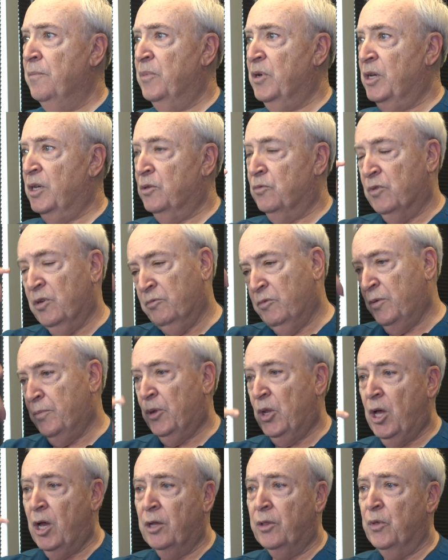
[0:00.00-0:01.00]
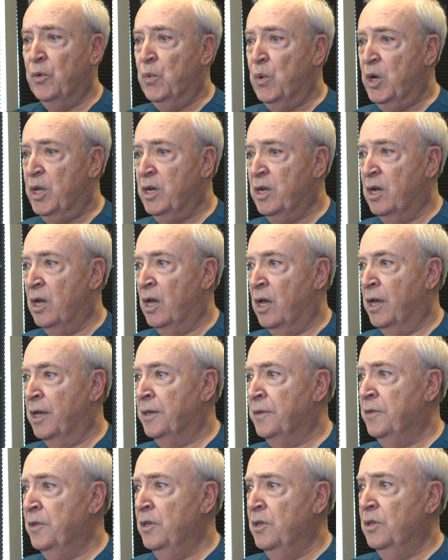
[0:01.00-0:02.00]
But when we block the one
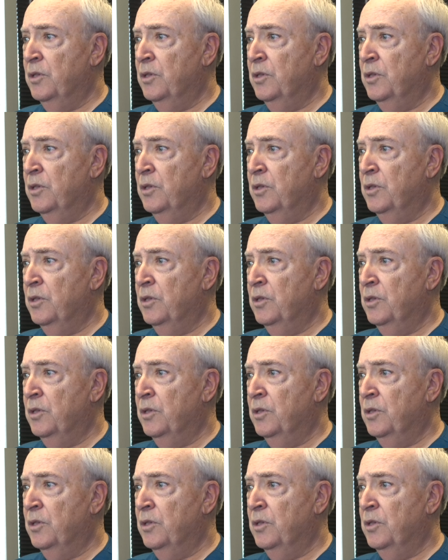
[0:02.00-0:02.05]
eye,